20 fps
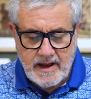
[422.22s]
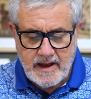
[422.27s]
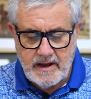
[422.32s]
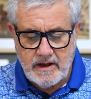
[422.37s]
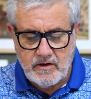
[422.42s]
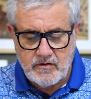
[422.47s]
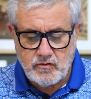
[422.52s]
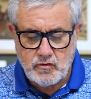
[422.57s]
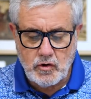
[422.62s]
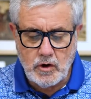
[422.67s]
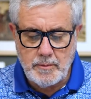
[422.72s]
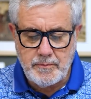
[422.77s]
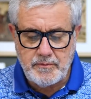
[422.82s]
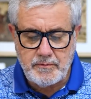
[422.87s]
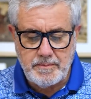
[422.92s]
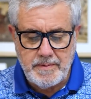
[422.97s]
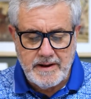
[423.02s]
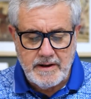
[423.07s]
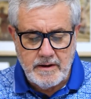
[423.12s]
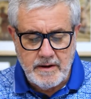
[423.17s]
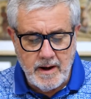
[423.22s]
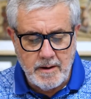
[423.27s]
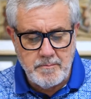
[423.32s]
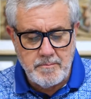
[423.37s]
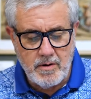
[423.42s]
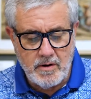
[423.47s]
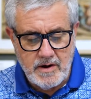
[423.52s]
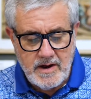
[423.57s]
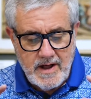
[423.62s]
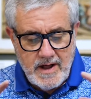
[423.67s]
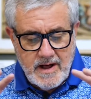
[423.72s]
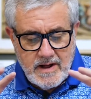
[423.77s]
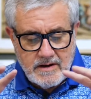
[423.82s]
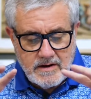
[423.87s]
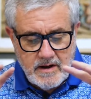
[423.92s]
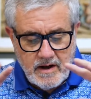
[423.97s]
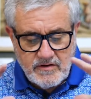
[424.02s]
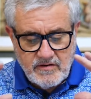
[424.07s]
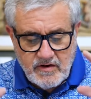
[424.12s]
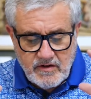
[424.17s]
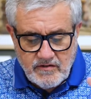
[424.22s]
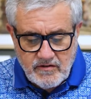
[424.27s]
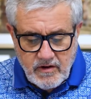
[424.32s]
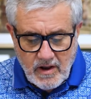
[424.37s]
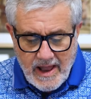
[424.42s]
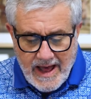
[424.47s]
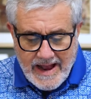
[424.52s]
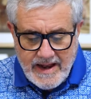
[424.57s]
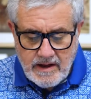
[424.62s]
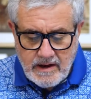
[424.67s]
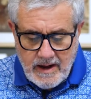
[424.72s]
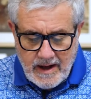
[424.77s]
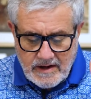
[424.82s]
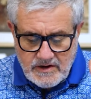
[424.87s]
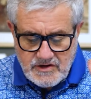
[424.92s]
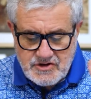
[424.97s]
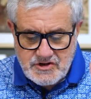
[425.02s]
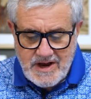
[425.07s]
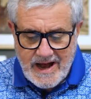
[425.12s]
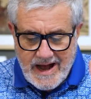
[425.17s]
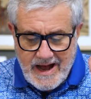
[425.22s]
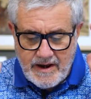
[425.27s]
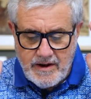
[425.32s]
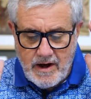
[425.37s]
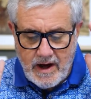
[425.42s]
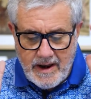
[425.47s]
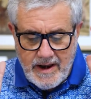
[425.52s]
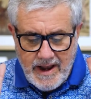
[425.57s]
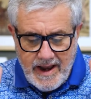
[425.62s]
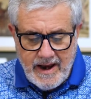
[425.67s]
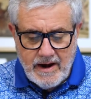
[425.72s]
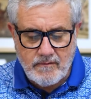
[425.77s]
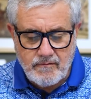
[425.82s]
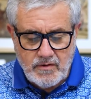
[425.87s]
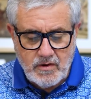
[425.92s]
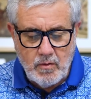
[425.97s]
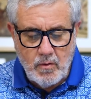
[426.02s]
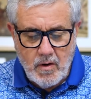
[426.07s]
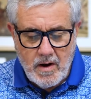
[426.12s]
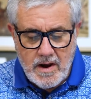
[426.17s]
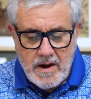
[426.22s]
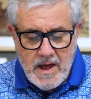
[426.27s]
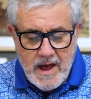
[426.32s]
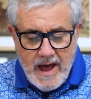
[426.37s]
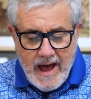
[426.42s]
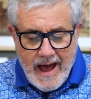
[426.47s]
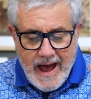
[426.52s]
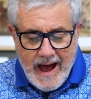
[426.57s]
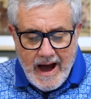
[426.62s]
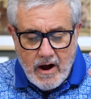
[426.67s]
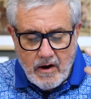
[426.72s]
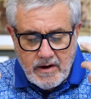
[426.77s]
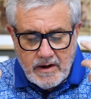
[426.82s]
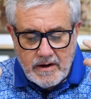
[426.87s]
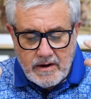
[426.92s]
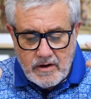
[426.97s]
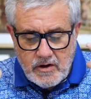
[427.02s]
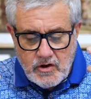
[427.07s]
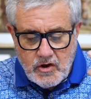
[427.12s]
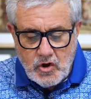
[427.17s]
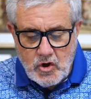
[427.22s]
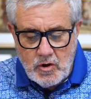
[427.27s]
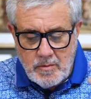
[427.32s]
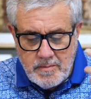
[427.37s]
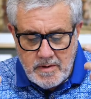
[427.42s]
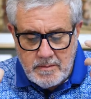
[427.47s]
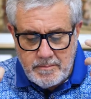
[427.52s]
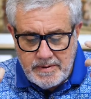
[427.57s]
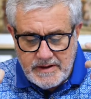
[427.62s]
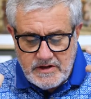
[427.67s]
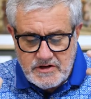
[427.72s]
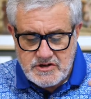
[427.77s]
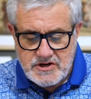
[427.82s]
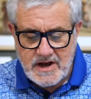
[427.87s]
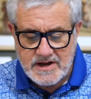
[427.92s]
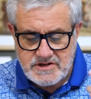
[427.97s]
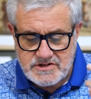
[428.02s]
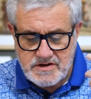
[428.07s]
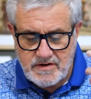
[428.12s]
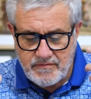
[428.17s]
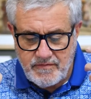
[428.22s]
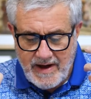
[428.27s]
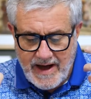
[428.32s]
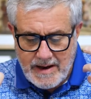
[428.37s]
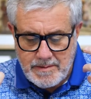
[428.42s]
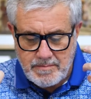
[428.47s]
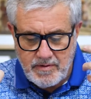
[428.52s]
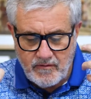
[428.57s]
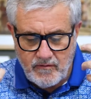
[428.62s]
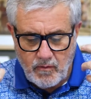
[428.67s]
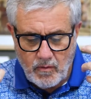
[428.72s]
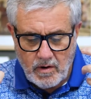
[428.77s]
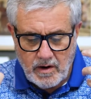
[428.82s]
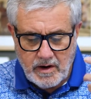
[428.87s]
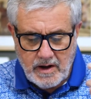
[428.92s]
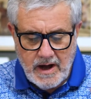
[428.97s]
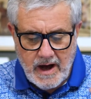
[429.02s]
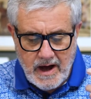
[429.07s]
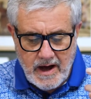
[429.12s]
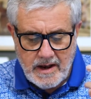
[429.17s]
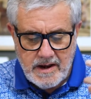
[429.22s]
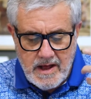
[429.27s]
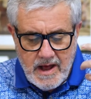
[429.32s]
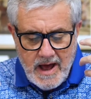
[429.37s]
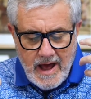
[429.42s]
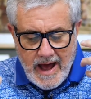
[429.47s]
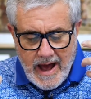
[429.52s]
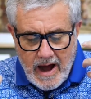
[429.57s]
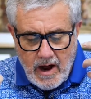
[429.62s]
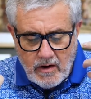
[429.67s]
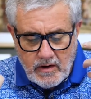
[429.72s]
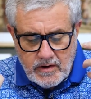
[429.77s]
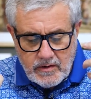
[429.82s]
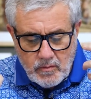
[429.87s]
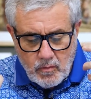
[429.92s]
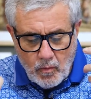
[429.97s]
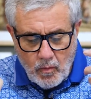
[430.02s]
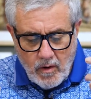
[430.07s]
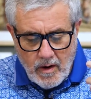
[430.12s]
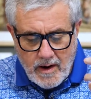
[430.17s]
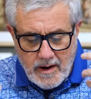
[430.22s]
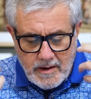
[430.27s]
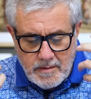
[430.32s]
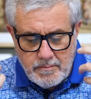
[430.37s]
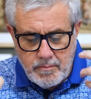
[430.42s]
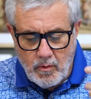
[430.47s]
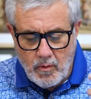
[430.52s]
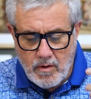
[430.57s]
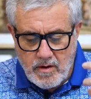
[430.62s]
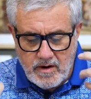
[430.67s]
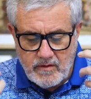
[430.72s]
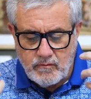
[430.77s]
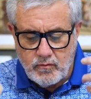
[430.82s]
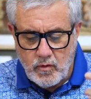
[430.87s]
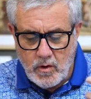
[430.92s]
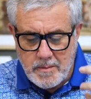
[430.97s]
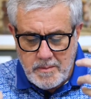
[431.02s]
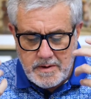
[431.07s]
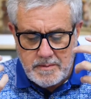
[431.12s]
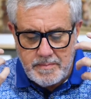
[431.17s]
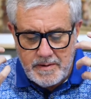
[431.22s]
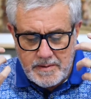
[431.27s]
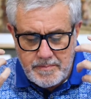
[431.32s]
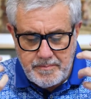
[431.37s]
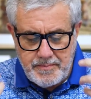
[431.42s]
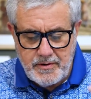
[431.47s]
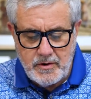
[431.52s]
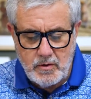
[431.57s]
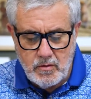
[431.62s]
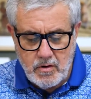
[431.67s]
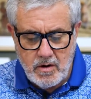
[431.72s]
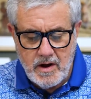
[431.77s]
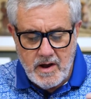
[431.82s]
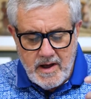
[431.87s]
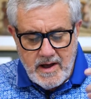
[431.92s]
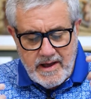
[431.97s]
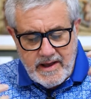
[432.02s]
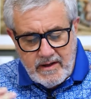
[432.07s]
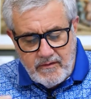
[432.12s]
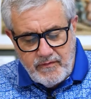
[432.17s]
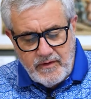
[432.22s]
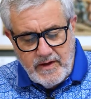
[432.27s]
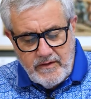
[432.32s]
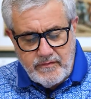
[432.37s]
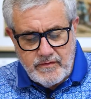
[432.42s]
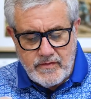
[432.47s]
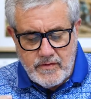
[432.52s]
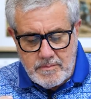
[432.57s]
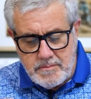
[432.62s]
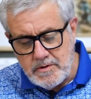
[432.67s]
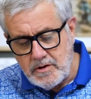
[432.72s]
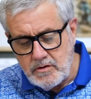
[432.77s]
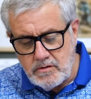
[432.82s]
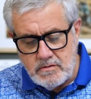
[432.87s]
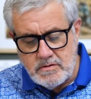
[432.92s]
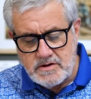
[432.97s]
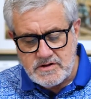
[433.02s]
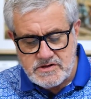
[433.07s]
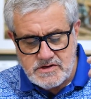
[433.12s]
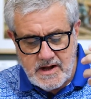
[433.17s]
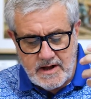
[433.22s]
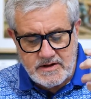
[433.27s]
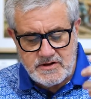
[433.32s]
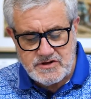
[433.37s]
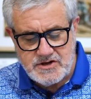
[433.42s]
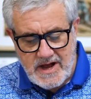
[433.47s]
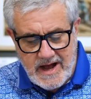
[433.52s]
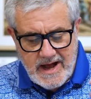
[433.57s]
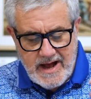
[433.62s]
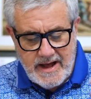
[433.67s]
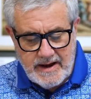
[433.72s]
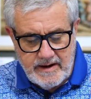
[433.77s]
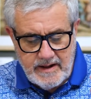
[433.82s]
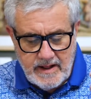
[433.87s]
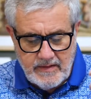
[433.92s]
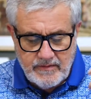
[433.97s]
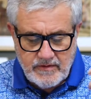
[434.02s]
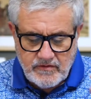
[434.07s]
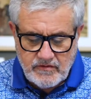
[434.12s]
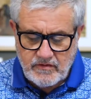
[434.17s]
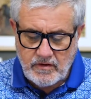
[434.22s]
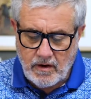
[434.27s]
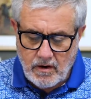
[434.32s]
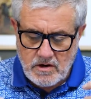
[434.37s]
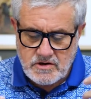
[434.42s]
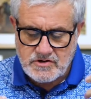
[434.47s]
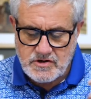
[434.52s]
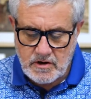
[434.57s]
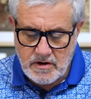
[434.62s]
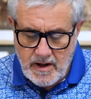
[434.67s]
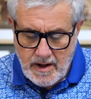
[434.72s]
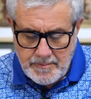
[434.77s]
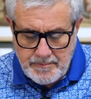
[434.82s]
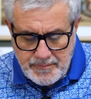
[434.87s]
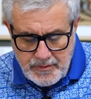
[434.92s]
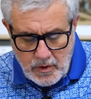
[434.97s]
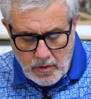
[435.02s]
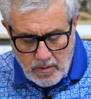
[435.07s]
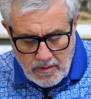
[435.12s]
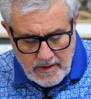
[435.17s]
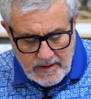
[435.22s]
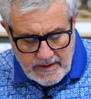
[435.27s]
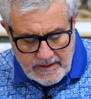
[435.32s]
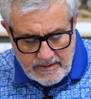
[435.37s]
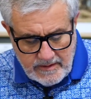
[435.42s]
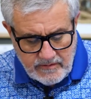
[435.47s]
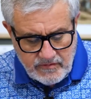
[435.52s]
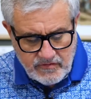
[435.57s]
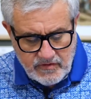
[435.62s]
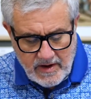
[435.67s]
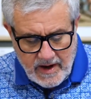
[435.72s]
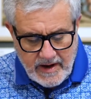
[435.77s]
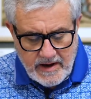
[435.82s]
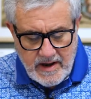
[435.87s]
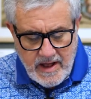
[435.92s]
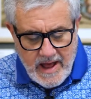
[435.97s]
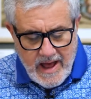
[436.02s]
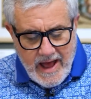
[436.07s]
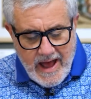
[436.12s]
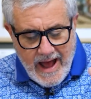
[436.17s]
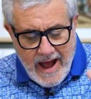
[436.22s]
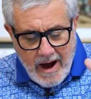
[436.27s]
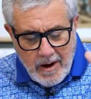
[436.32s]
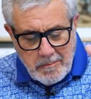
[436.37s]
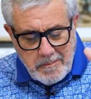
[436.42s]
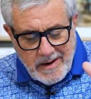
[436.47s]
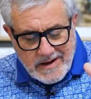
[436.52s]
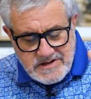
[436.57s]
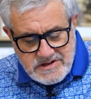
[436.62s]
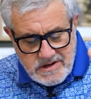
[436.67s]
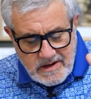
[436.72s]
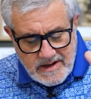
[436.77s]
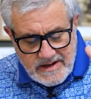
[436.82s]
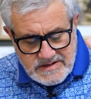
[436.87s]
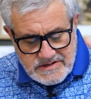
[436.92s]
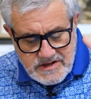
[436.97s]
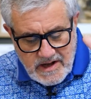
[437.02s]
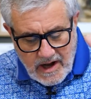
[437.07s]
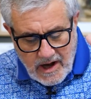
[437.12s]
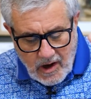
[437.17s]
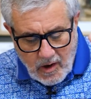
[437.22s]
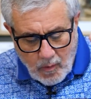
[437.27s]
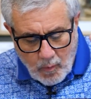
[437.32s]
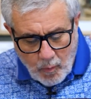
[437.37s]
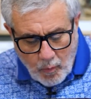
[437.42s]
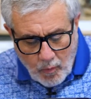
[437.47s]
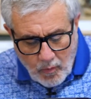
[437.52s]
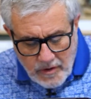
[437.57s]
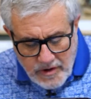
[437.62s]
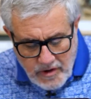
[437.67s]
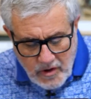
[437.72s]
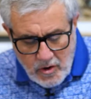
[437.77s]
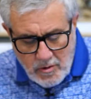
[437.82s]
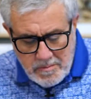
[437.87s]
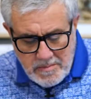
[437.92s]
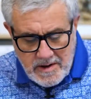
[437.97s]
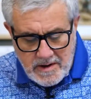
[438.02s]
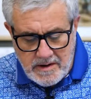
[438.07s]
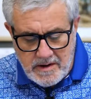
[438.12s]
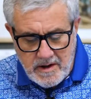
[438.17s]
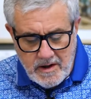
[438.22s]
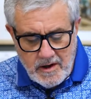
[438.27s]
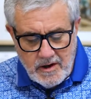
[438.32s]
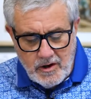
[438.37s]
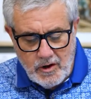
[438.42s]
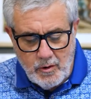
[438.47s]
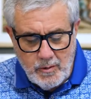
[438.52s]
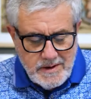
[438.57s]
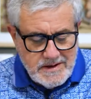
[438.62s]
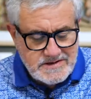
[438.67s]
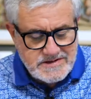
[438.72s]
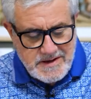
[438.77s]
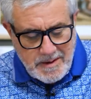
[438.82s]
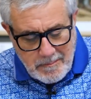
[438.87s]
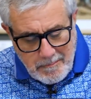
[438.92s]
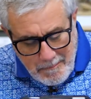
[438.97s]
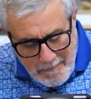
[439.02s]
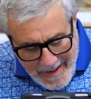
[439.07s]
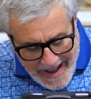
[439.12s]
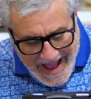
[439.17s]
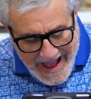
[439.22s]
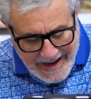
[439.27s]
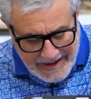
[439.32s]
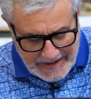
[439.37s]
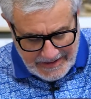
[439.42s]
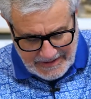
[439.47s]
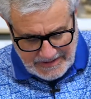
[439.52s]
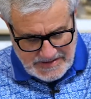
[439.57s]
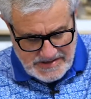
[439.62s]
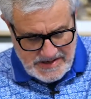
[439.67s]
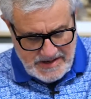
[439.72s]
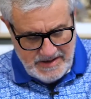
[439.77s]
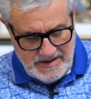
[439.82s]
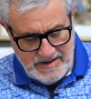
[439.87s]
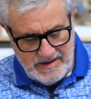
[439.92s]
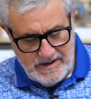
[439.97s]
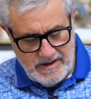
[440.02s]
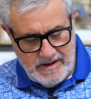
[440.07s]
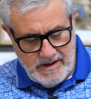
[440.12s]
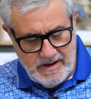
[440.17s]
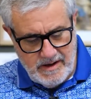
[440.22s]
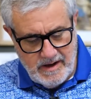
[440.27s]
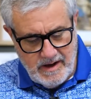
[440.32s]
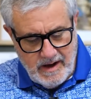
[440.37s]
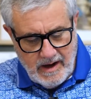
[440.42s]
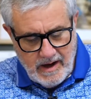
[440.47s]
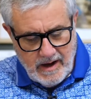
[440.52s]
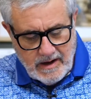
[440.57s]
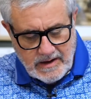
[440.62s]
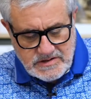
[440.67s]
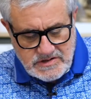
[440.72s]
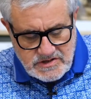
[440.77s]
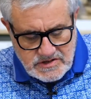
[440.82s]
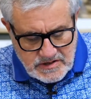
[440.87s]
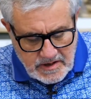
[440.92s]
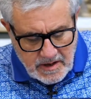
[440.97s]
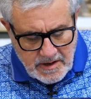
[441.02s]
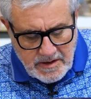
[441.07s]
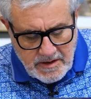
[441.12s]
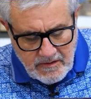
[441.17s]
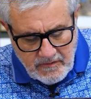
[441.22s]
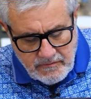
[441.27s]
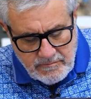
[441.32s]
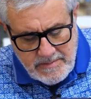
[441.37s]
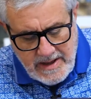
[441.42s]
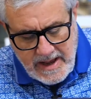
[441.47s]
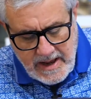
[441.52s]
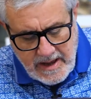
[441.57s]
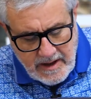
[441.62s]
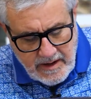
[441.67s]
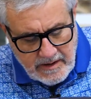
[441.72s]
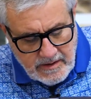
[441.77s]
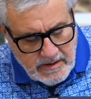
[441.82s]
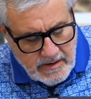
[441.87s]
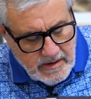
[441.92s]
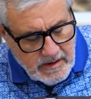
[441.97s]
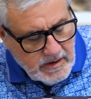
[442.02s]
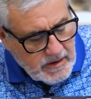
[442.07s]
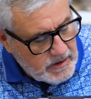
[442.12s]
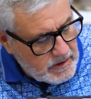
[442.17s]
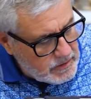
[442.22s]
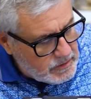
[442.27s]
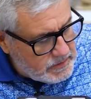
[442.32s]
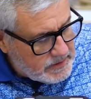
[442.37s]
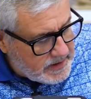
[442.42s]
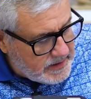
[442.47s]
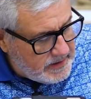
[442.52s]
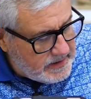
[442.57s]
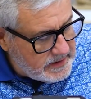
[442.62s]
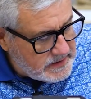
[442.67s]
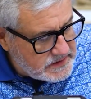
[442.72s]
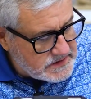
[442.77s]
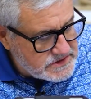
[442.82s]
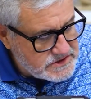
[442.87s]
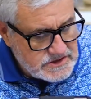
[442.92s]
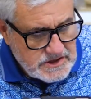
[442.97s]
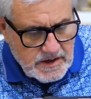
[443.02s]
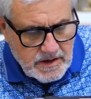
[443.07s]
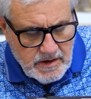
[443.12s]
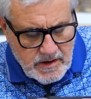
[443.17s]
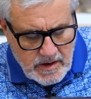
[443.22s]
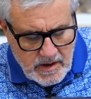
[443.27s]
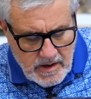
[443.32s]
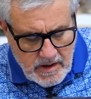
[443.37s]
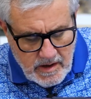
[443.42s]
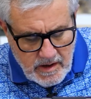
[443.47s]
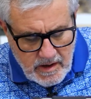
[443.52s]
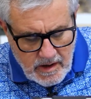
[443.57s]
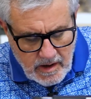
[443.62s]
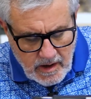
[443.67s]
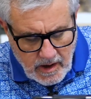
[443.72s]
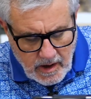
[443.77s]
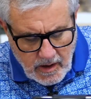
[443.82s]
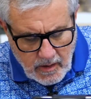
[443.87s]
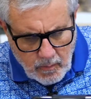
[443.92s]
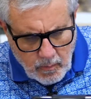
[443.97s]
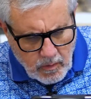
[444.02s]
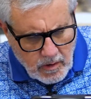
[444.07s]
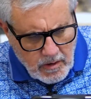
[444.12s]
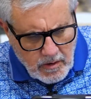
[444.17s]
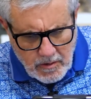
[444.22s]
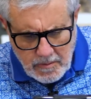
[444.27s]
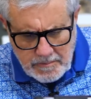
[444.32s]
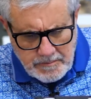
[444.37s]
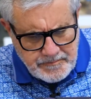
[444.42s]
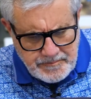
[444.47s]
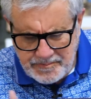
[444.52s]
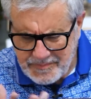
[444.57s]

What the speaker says: Can his troops be numbered? Does his light not shine on everyone? How can a human be justified before God? How can one born of woman be pure? If even the moon does not shine and the stars are not pure in his sight, how much less a human who is a maggot, a son of man who is a worm?